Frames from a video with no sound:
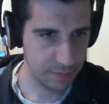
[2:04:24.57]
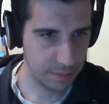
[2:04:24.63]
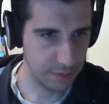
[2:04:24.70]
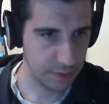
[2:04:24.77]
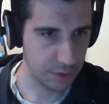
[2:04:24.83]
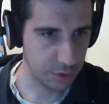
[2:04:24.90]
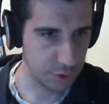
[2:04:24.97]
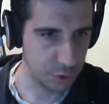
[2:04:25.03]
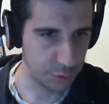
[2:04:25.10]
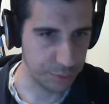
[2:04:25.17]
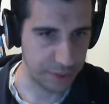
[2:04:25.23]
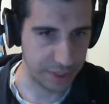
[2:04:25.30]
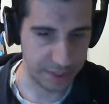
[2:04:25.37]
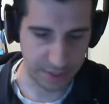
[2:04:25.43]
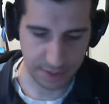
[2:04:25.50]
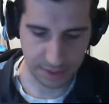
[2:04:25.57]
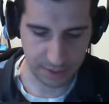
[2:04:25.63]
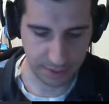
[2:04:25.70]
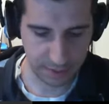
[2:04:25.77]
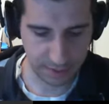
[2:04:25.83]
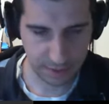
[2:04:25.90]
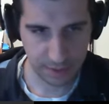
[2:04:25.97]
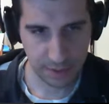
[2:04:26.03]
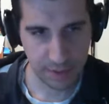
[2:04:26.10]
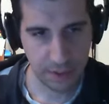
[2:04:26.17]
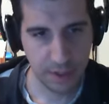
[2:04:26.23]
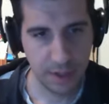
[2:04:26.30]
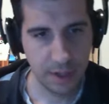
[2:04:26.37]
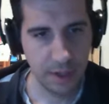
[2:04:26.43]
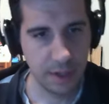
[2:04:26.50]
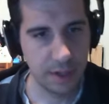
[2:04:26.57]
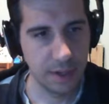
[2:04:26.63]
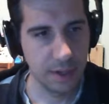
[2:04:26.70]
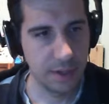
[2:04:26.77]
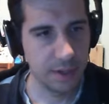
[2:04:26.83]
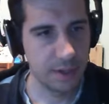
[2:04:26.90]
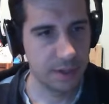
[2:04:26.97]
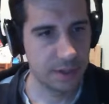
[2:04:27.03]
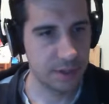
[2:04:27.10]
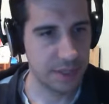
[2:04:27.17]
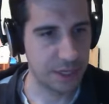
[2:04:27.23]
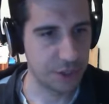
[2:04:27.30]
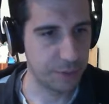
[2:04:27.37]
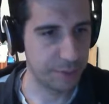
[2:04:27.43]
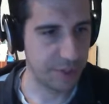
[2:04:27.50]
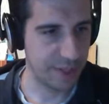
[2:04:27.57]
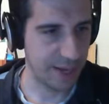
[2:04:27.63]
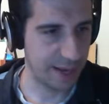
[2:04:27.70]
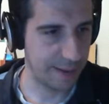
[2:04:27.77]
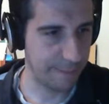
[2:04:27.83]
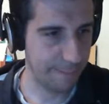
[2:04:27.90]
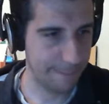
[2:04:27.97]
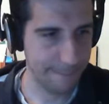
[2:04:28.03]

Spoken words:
in those two places. So that should be that.